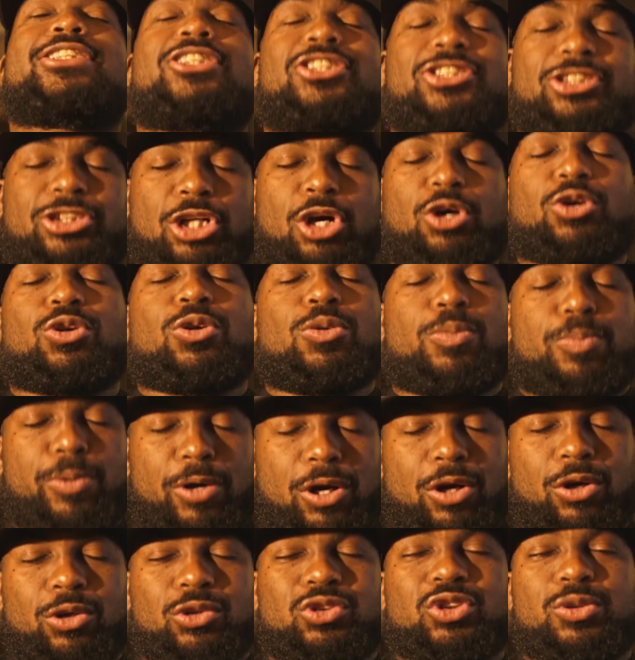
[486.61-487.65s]
Total
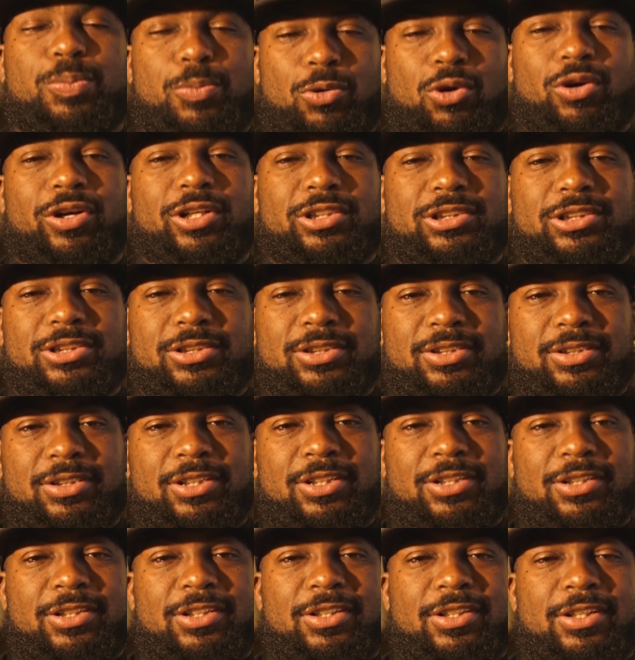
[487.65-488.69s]
Pro Sports.
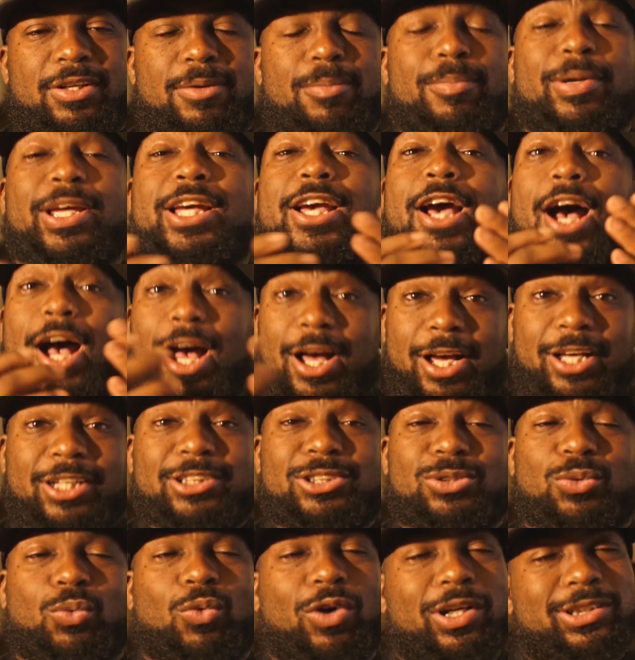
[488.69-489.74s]
Because,
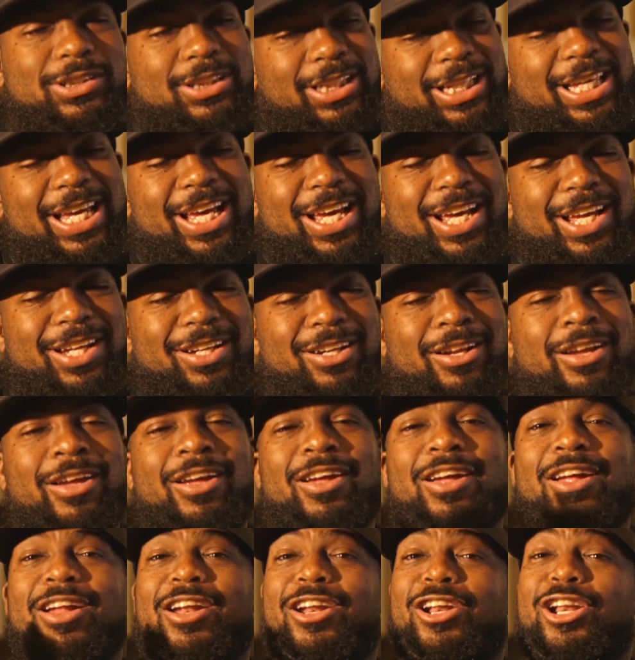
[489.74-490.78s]
once again,
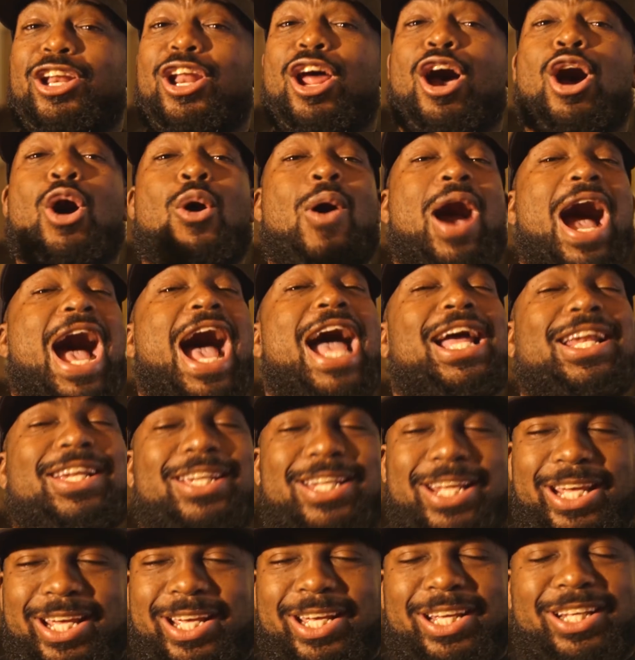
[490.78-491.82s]
no
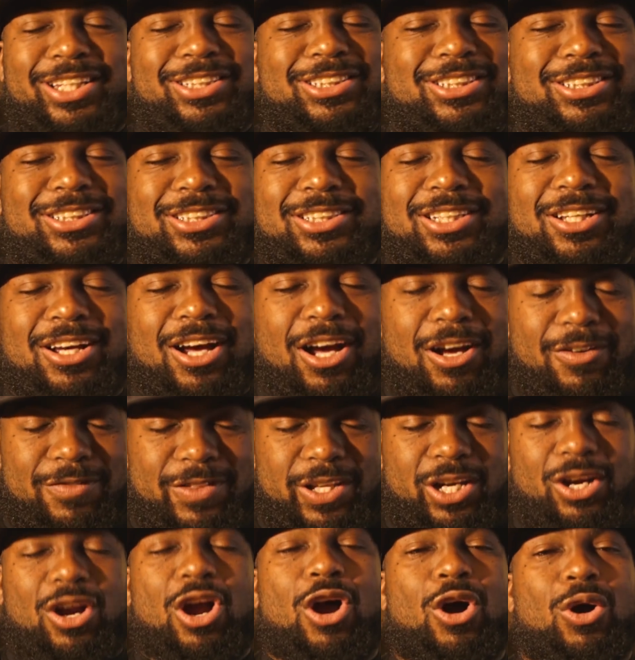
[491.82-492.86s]
ideas of
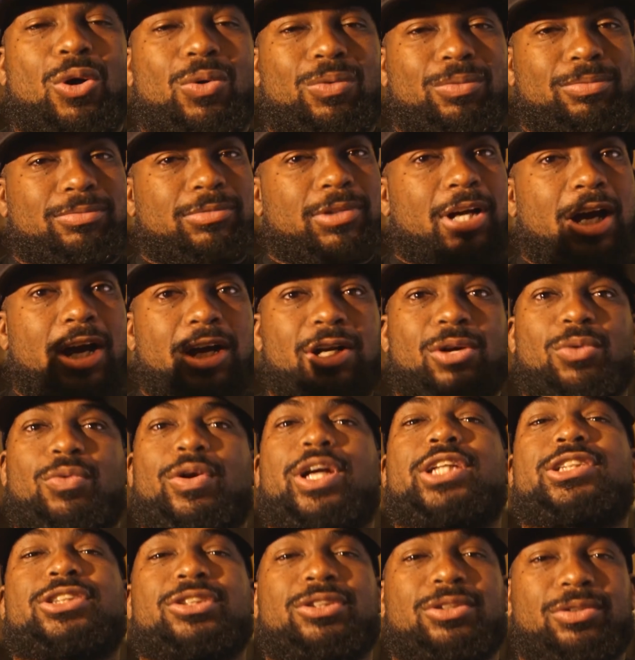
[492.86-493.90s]
their own,
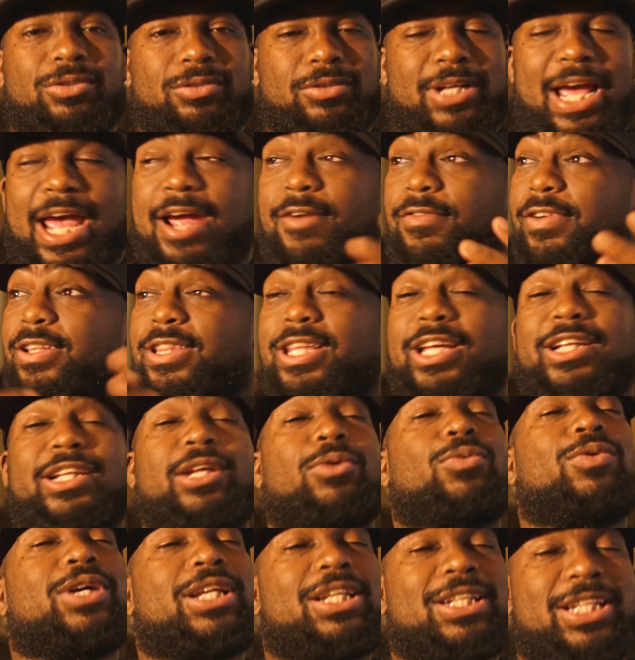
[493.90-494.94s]
unoriginal. Everything that
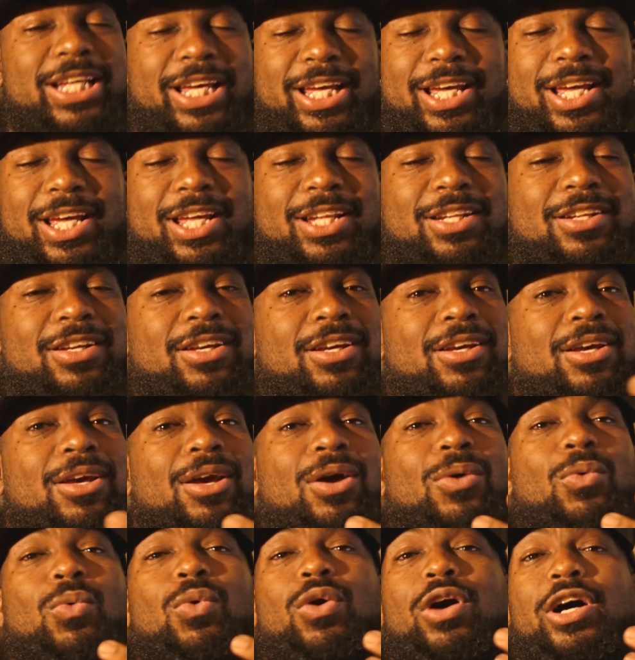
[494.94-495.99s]
we did
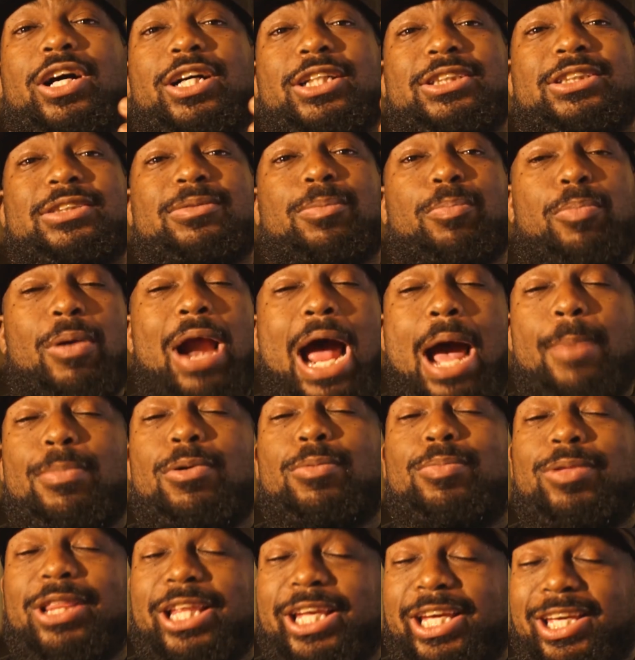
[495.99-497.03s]
was
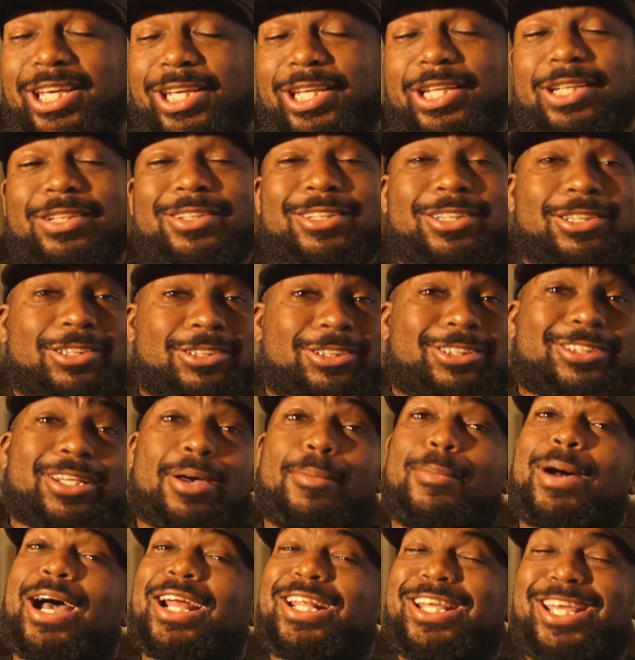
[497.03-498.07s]
probably
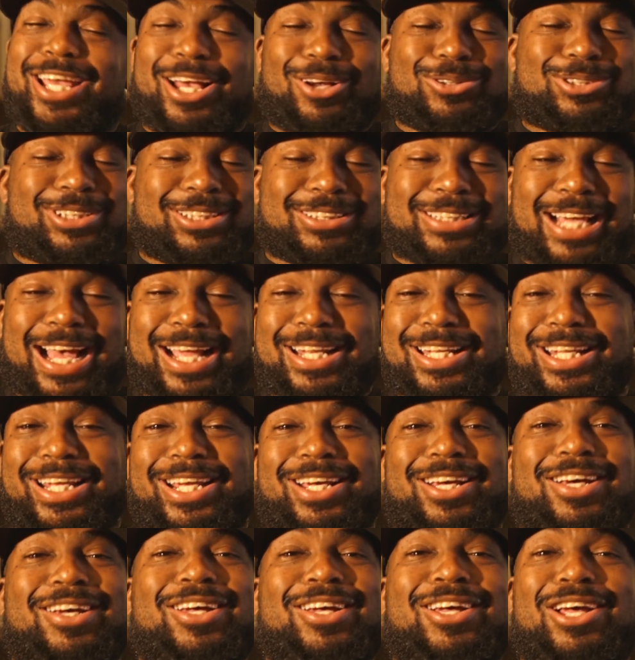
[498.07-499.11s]
somebody else's
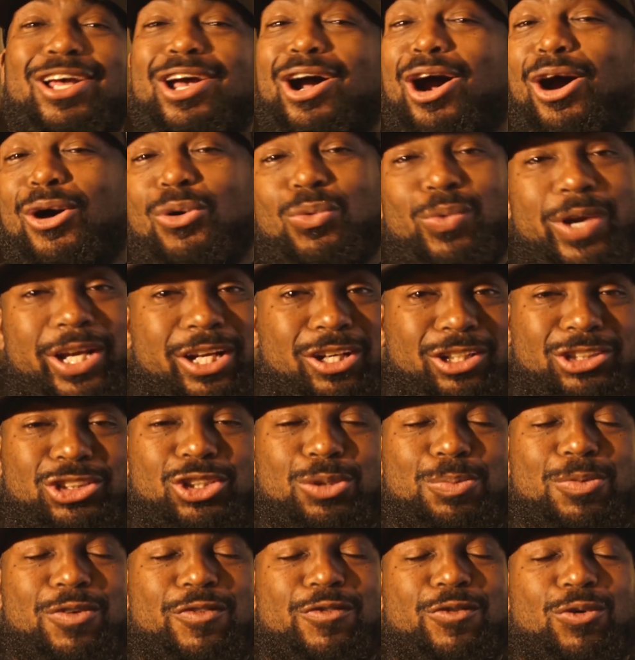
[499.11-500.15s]
idea a week or 2
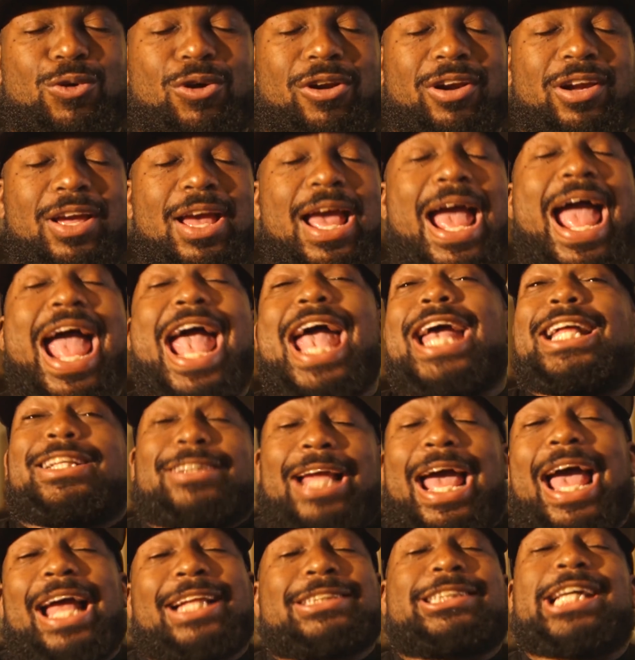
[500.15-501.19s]
before. And
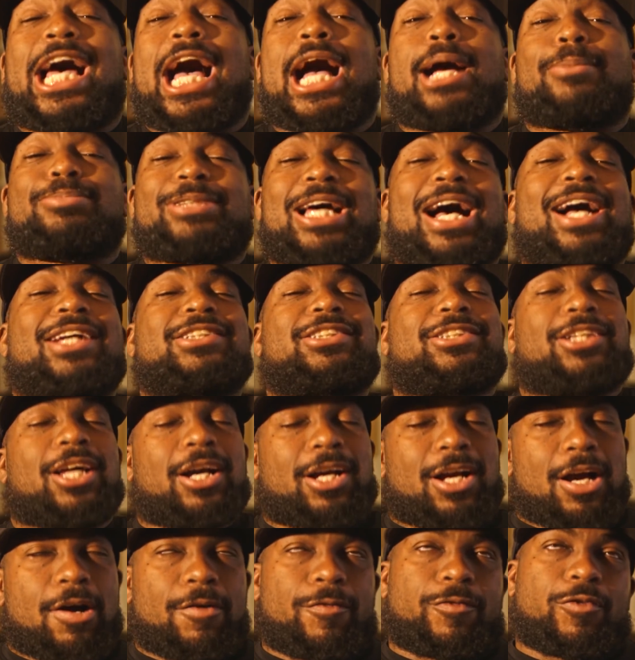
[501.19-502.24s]
at times I stuck
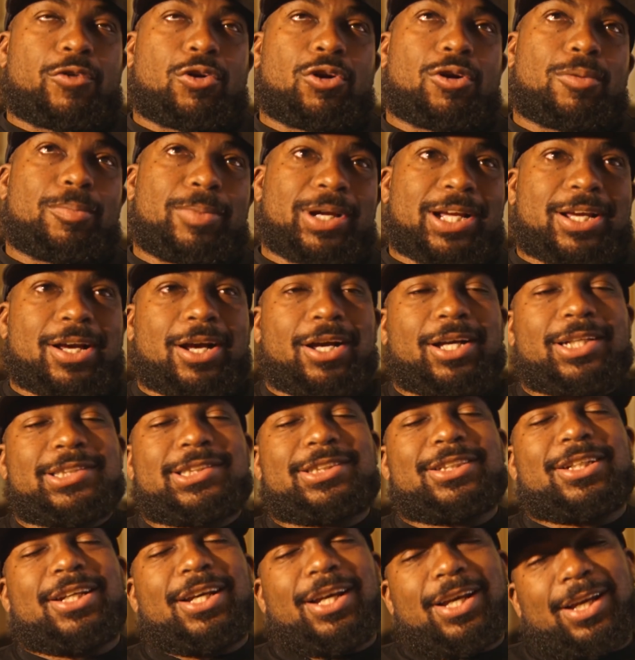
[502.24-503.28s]
up for them because,
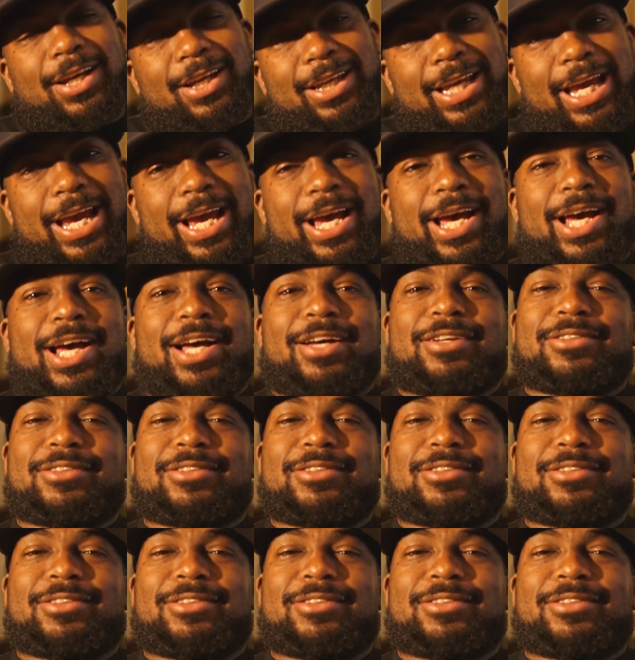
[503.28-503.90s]
hey,